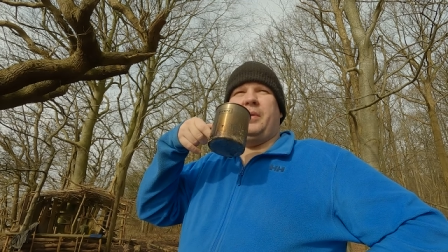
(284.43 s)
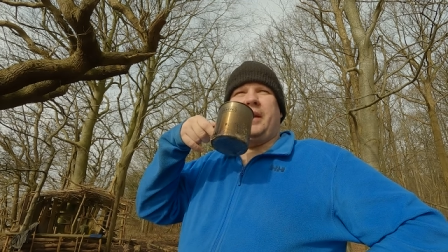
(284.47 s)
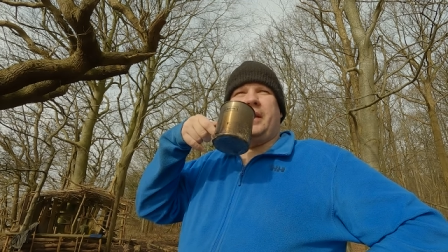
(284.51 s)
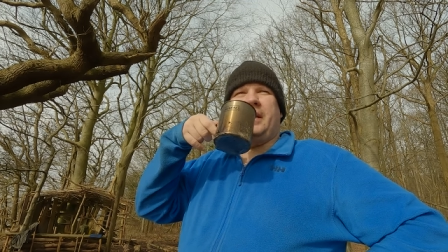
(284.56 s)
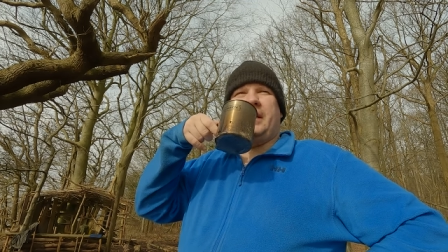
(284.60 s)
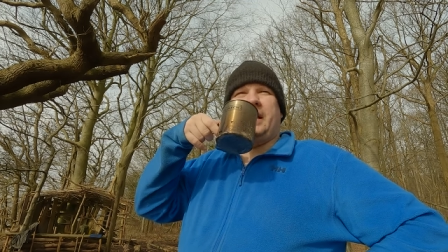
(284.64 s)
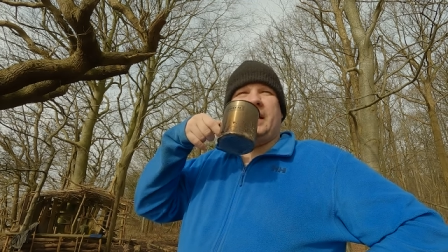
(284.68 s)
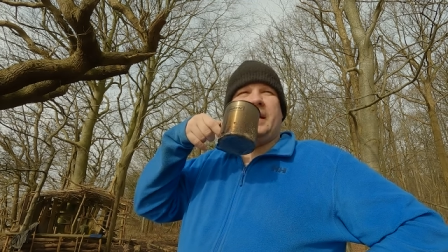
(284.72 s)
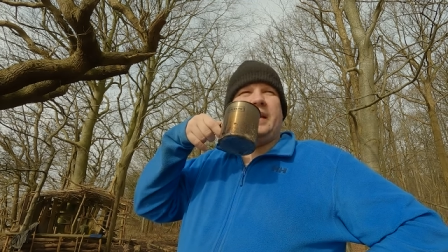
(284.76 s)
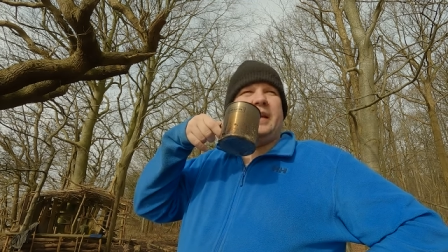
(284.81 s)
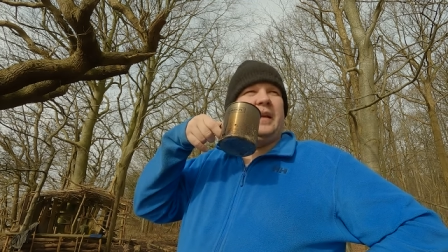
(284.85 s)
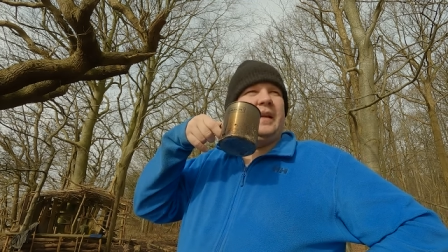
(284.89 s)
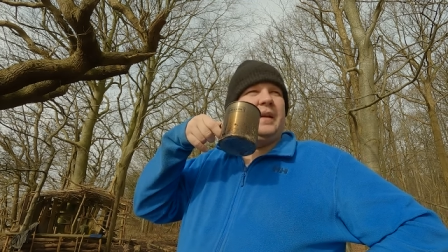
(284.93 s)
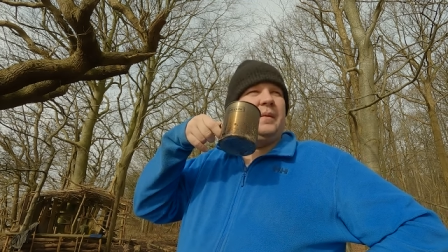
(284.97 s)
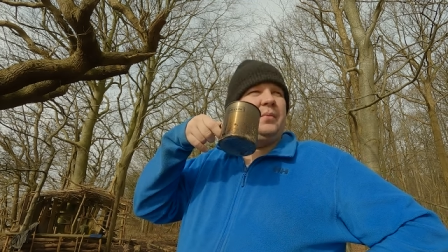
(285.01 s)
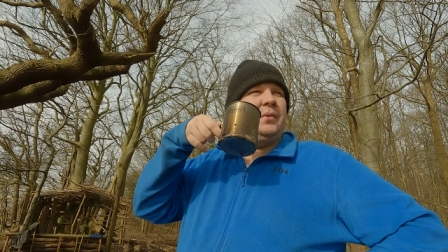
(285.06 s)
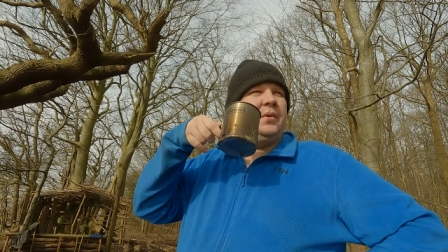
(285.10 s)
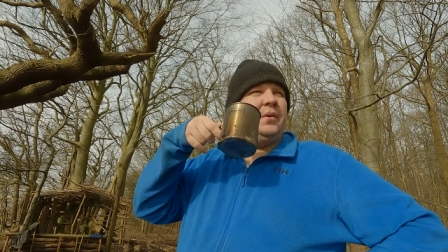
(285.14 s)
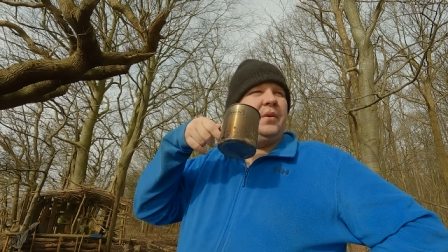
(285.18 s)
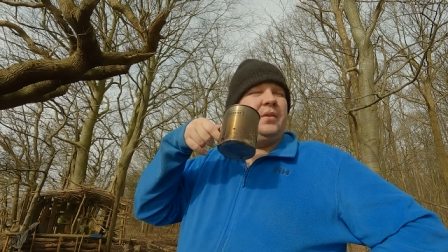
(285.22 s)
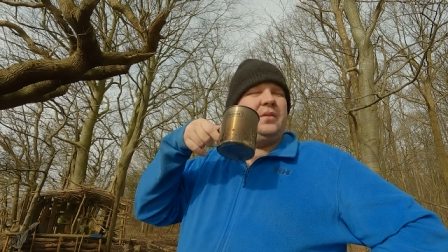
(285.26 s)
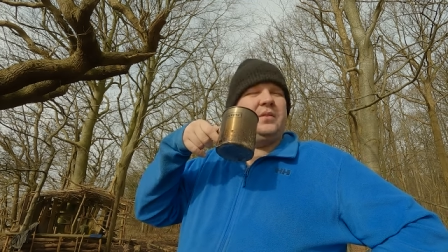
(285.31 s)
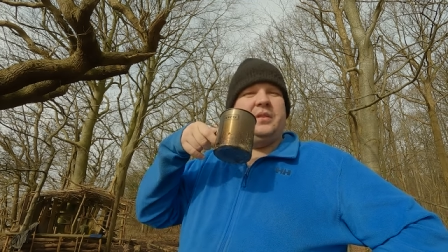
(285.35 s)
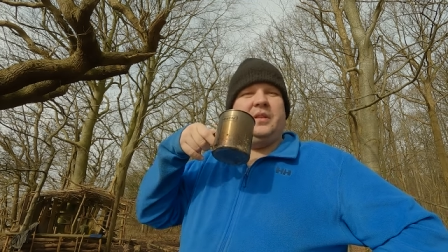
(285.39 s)
bring that here
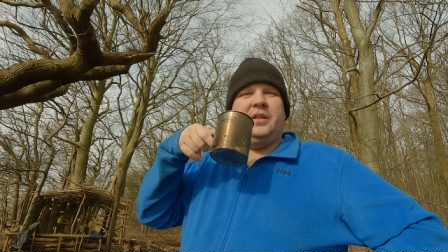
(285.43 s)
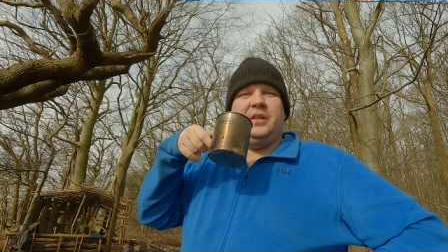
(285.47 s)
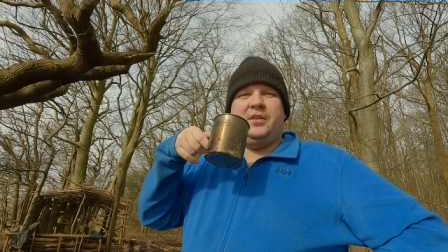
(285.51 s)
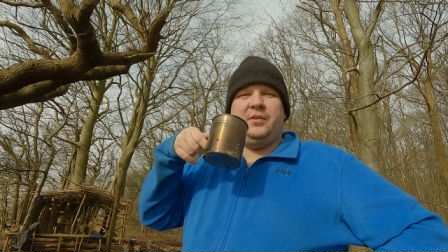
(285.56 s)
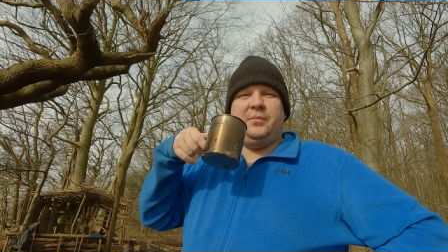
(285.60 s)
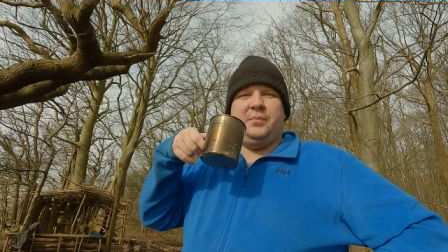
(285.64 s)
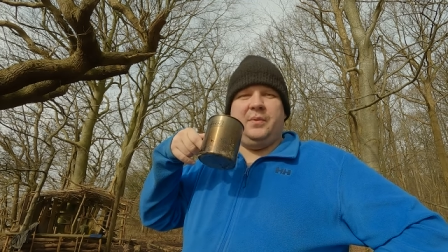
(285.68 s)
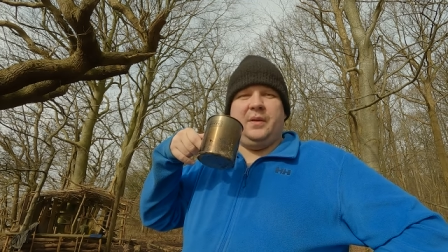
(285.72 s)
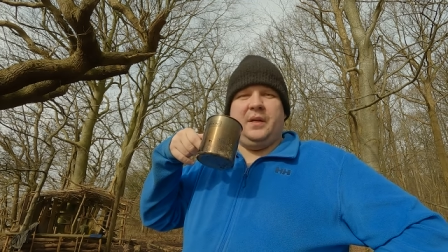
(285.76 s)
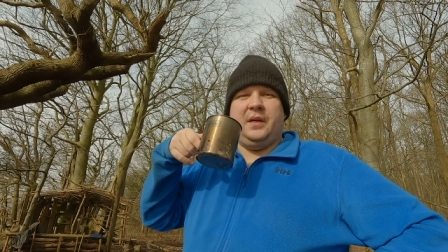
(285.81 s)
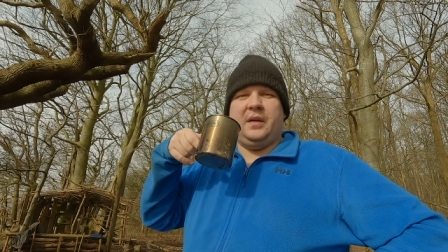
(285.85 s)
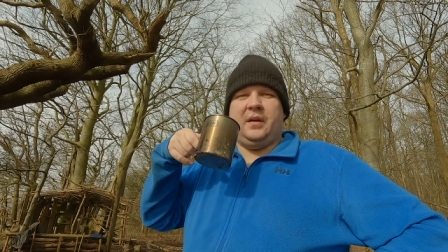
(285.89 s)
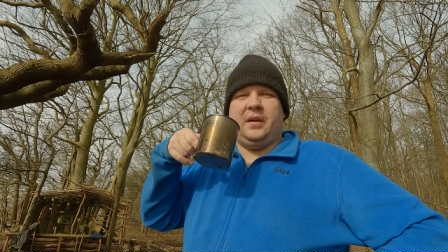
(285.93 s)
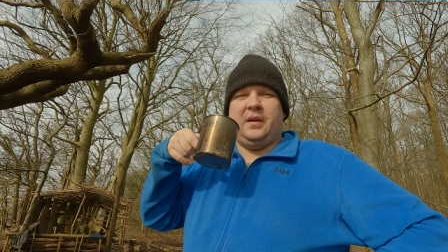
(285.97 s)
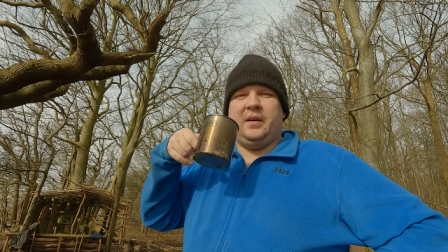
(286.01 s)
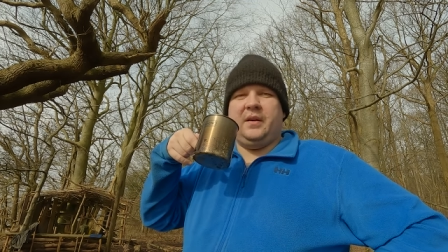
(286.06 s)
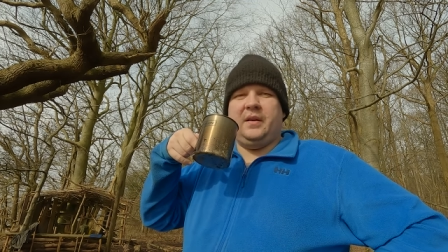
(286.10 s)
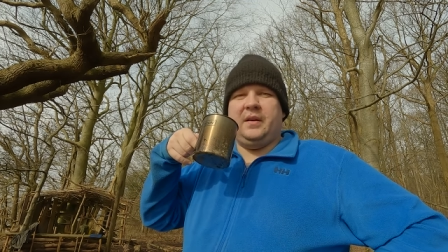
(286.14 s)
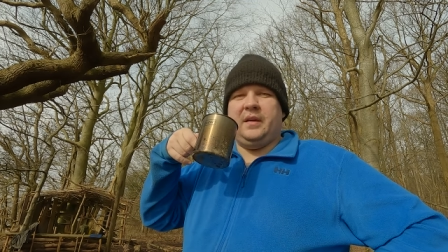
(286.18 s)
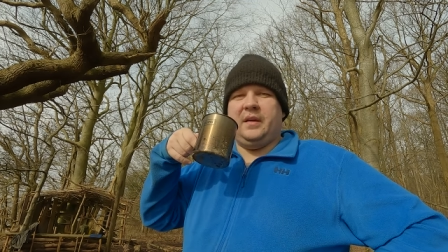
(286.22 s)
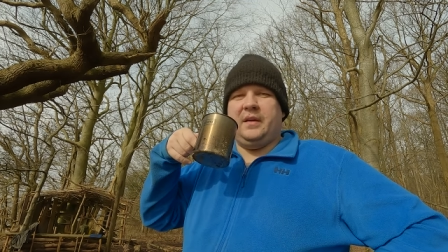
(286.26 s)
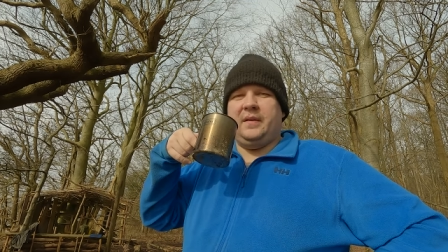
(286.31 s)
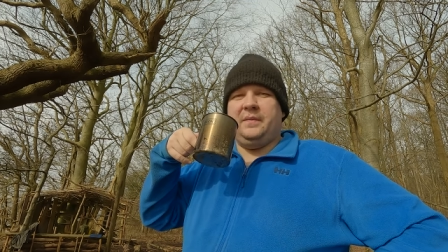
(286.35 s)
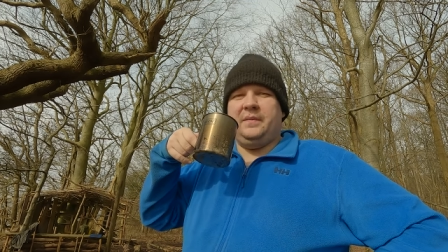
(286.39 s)
because it needs to be
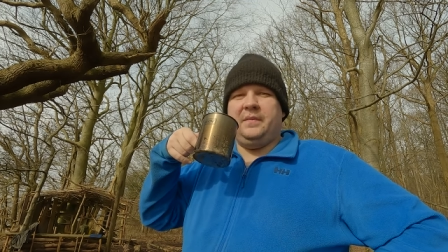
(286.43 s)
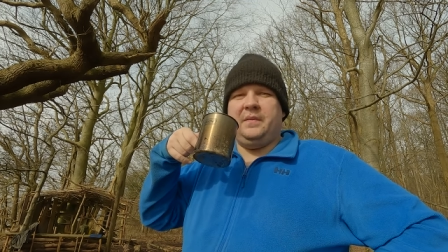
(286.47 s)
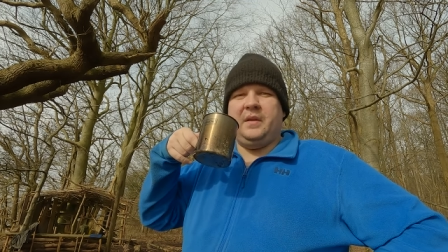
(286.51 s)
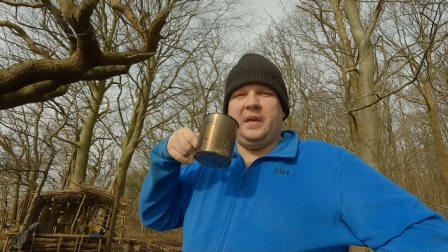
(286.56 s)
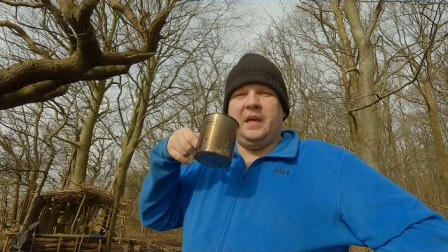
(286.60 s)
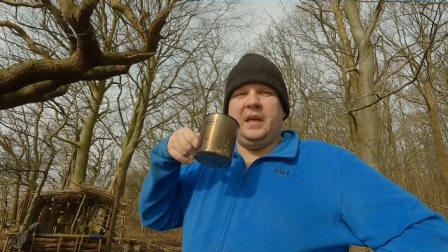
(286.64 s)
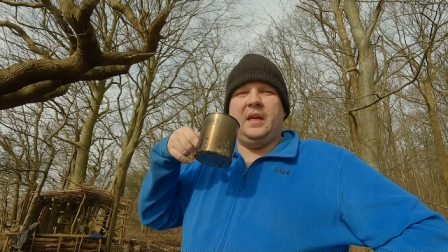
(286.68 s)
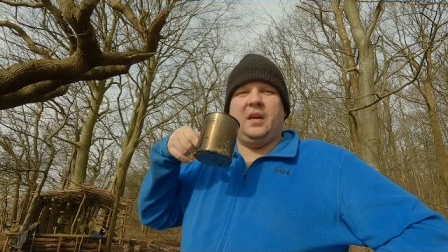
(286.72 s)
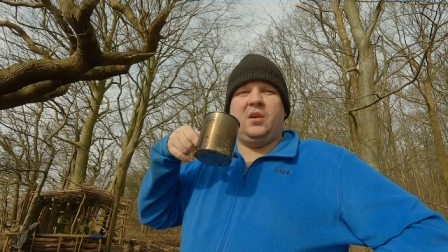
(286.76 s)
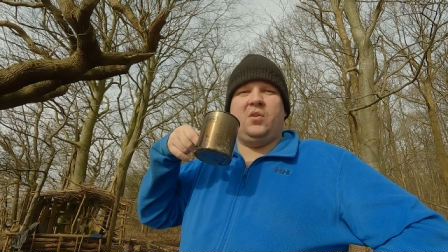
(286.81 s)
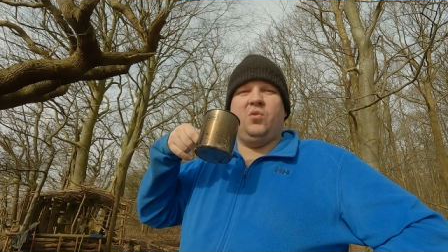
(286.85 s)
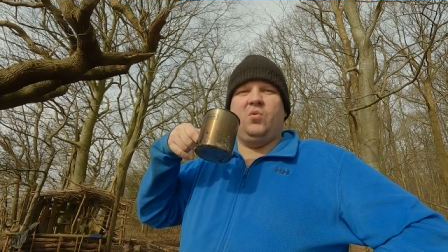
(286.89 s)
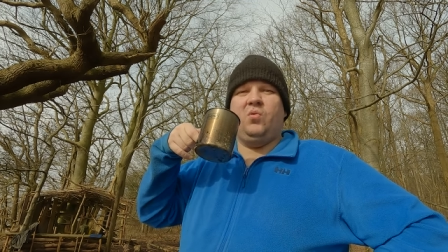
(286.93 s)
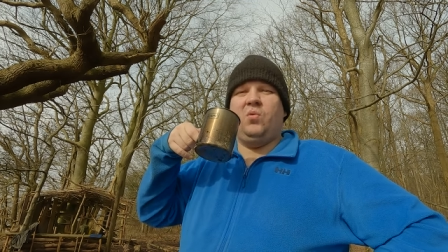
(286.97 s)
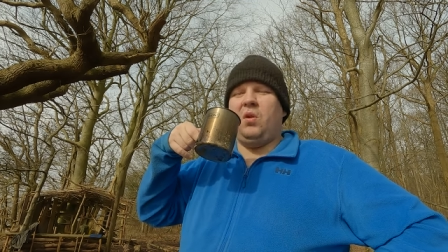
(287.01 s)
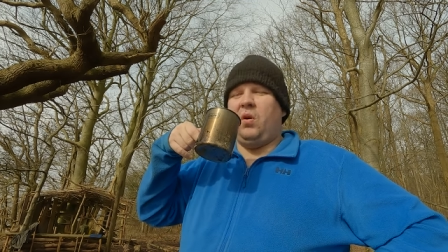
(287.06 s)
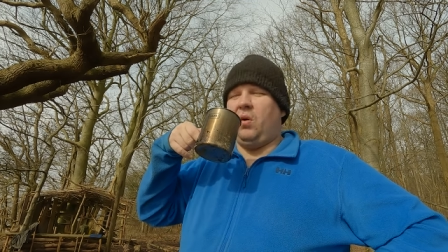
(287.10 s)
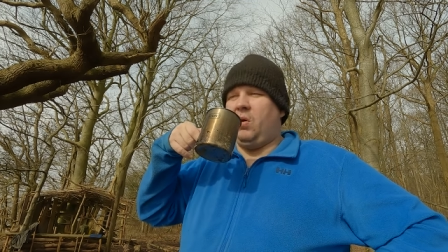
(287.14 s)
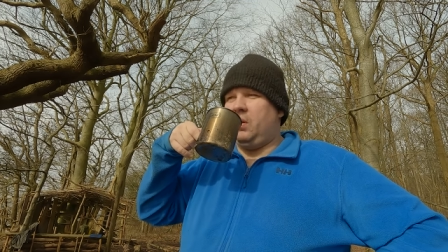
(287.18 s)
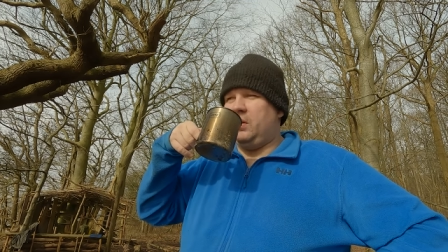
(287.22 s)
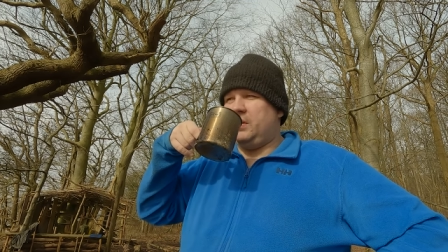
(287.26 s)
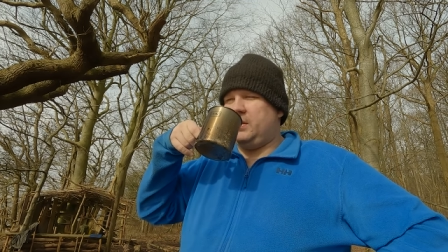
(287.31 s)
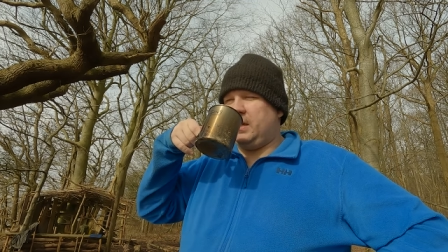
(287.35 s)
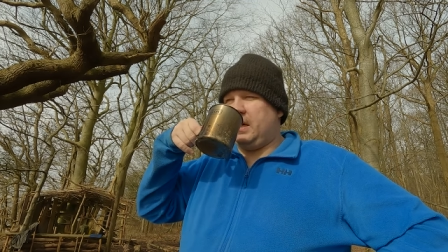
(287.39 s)
on uh, in the cool
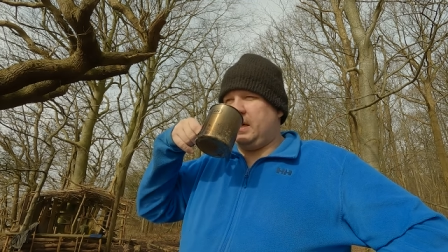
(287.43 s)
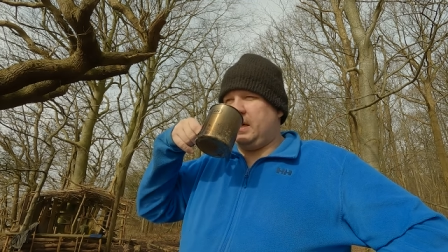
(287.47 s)
all the